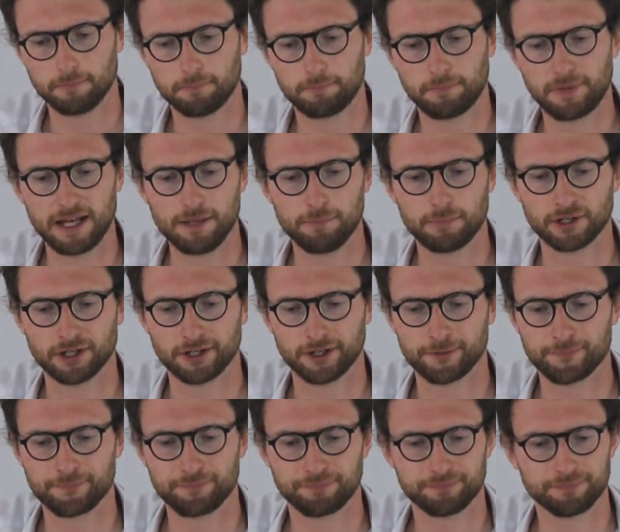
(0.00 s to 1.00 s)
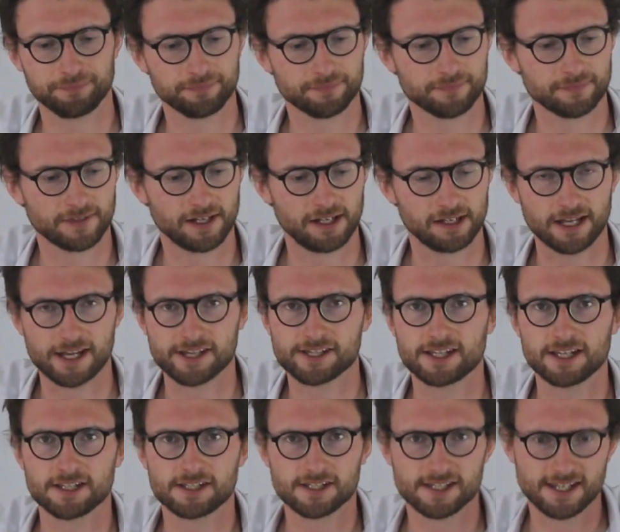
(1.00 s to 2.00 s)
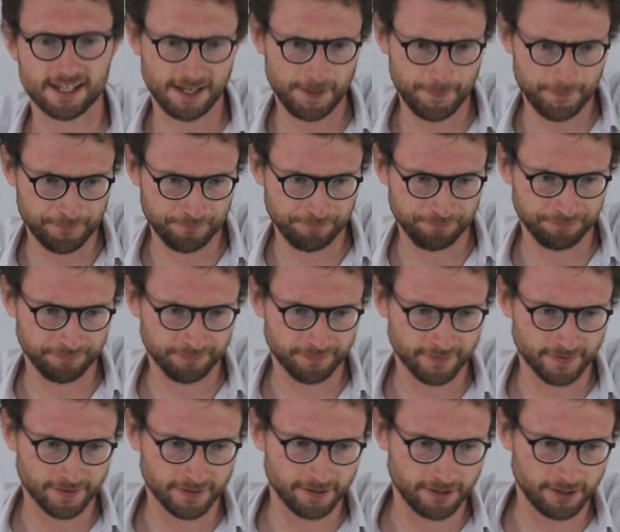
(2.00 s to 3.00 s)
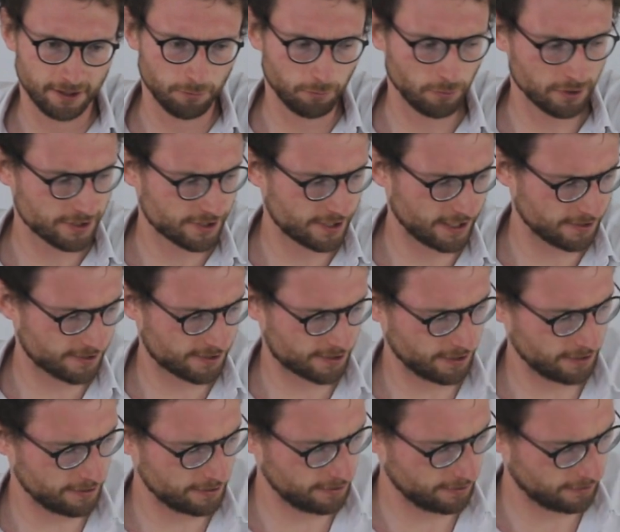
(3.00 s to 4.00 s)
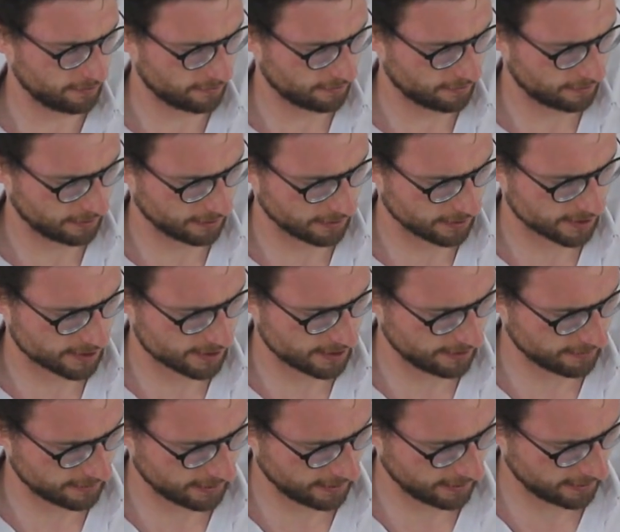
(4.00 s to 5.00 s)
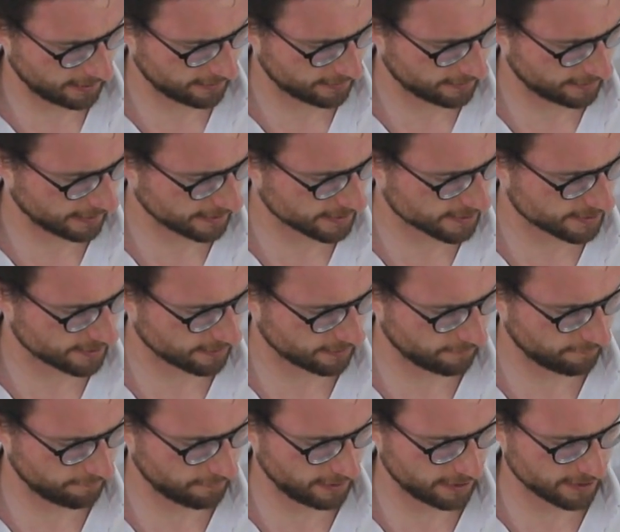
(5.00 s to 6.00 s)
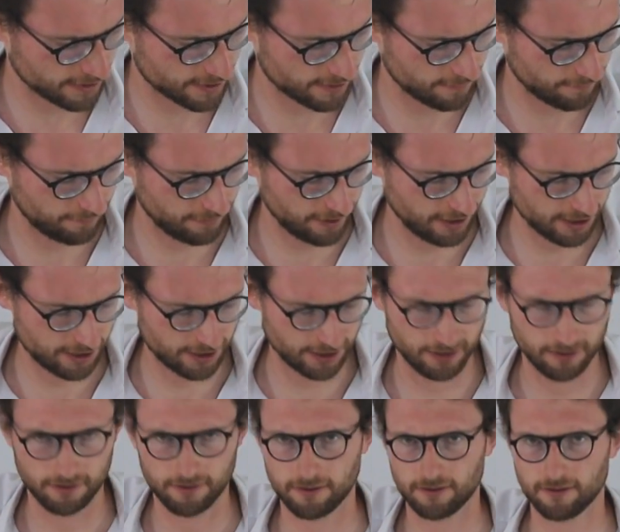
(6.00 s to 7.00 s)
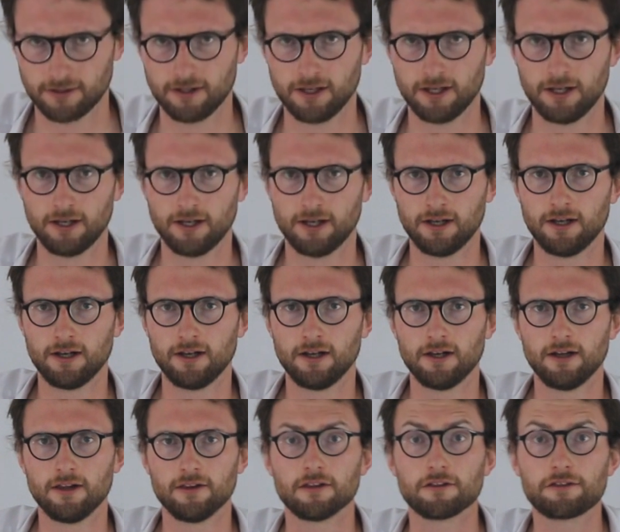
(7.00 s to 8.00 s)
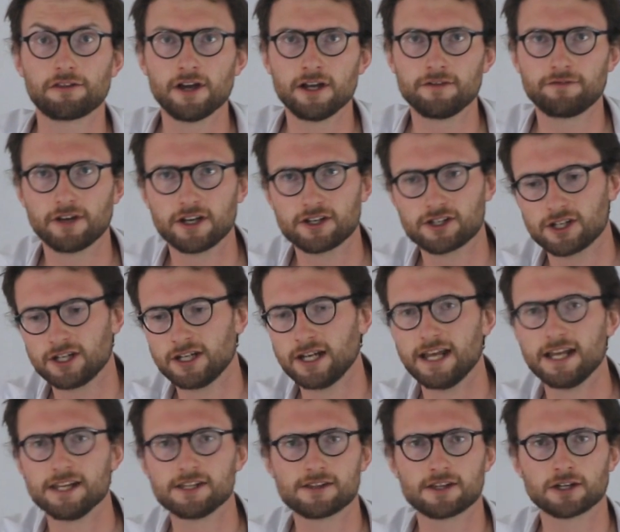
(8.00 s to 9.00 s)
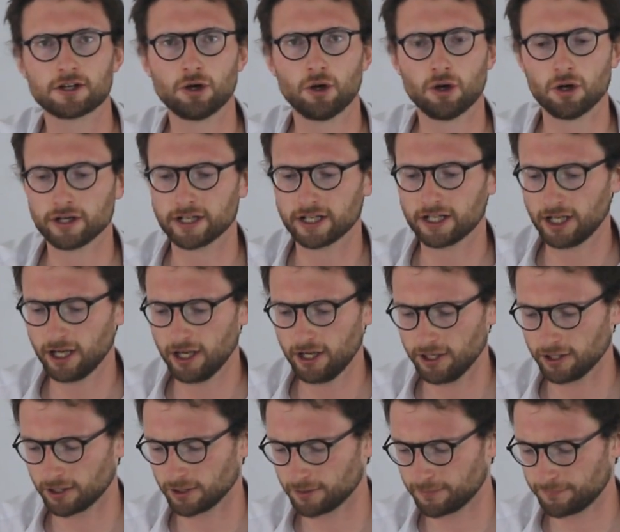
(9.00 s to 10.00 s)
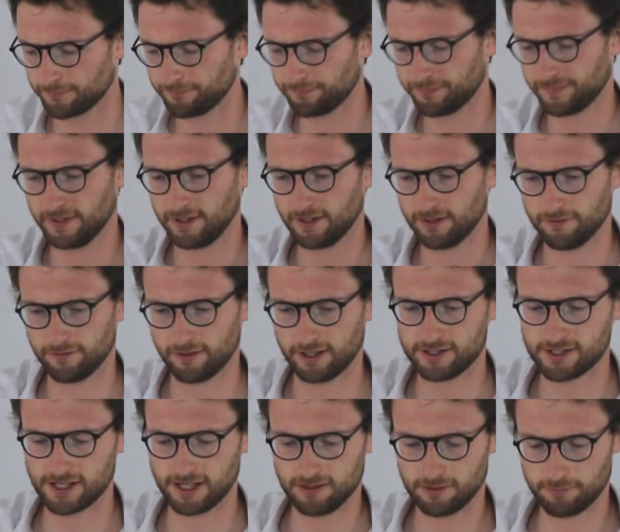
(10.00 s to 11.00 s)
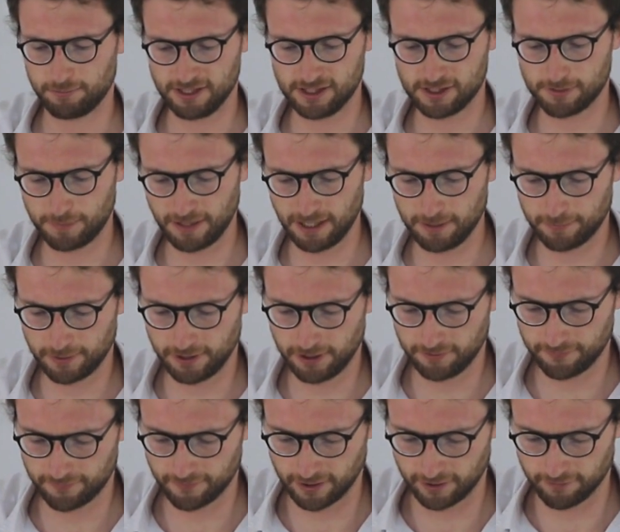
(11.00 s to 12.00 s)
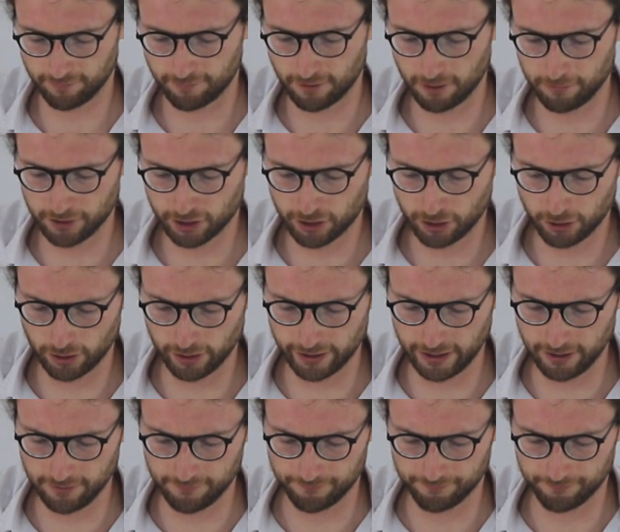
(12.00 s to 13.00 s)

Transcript: paper elasticity. Once that's done, you can sit there next to the first version. The third version is the corner curl. I take the piece of paper and from the corner